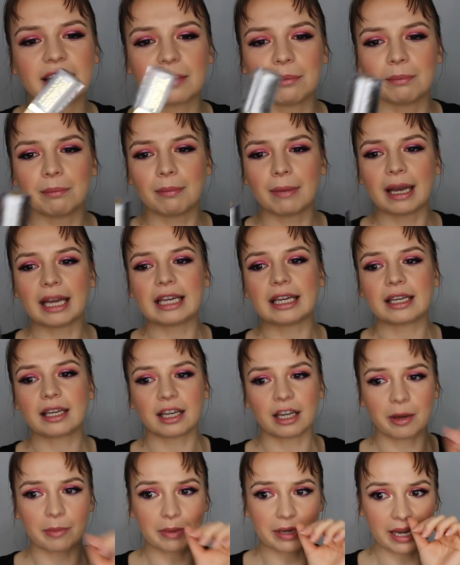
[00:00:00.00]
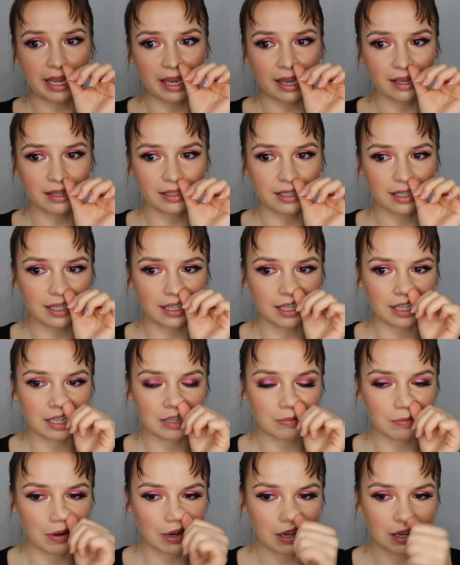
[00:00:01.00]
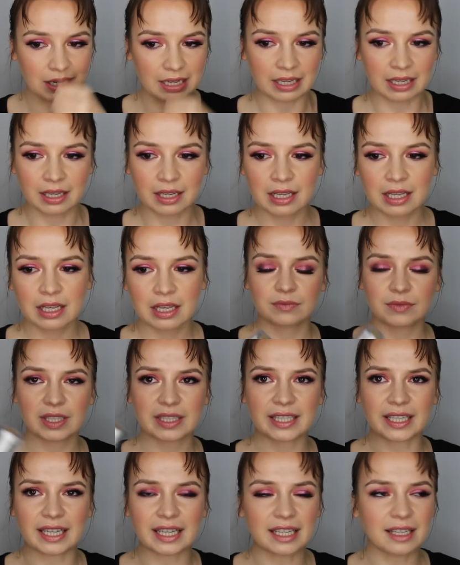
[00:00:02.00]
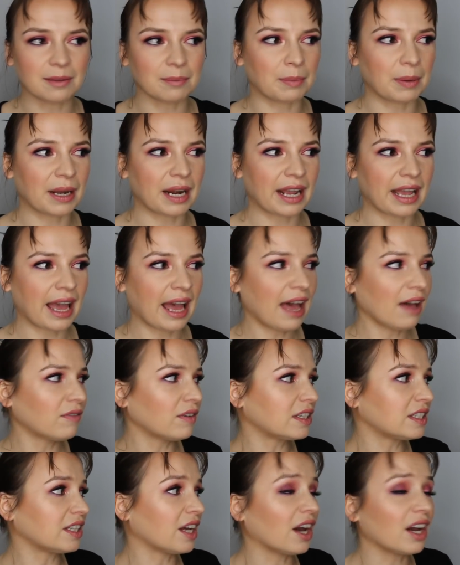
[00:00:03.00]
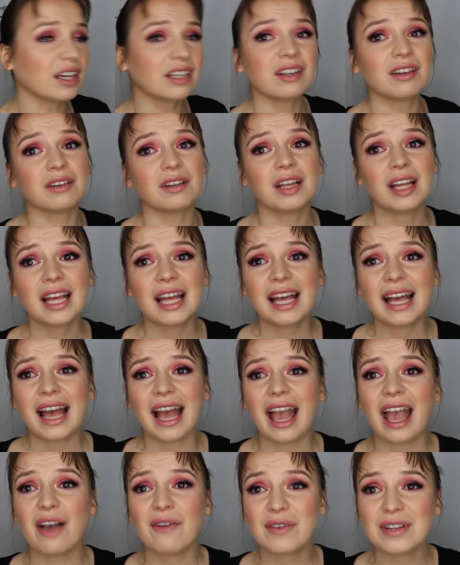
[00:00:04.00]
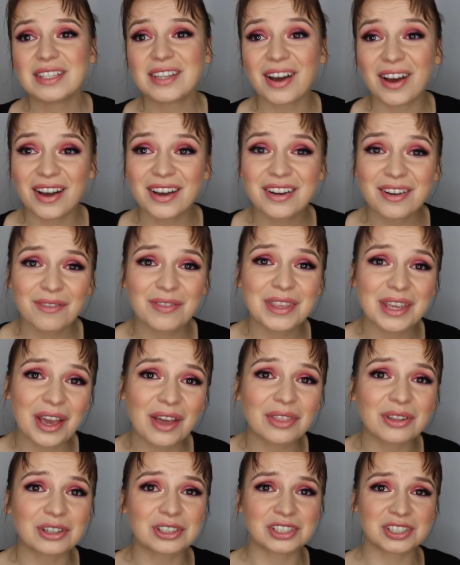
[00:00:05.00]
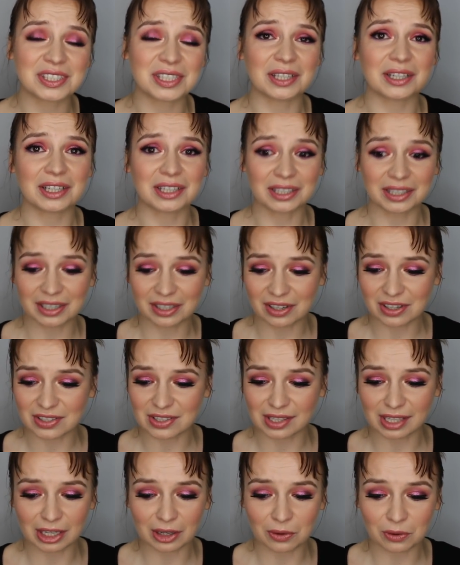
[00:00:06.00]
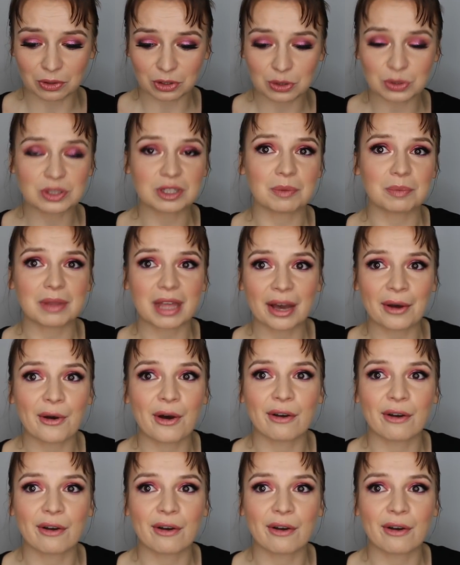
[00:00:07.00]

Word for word: think it might come in handy in my kit, but I have a ton of the other Stila glitters, and I don't use them that